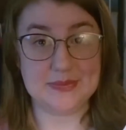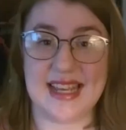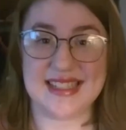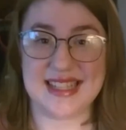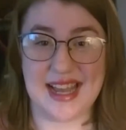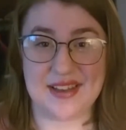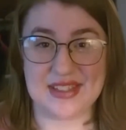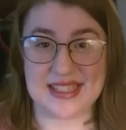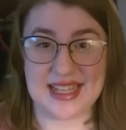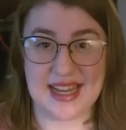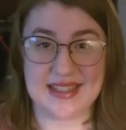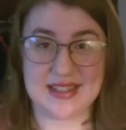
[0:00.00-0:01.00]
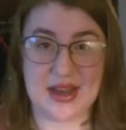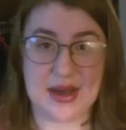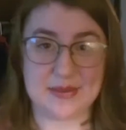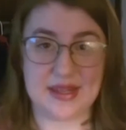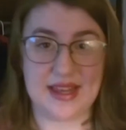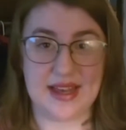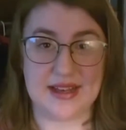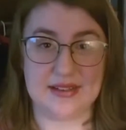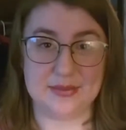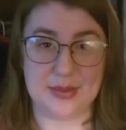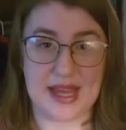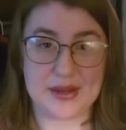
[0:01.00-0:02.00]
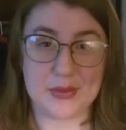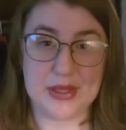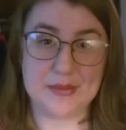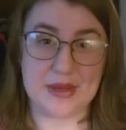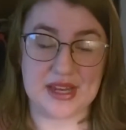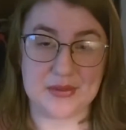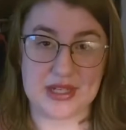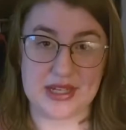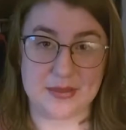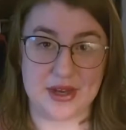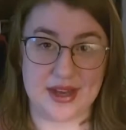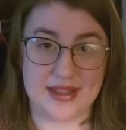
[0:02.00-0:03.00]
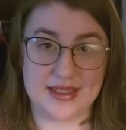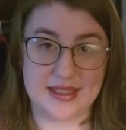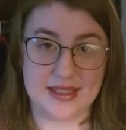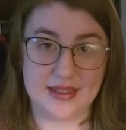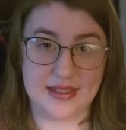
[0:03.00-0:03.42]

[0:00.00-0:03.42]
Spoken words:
Next I have a signed copy of Blackwood by Gwenda Bond.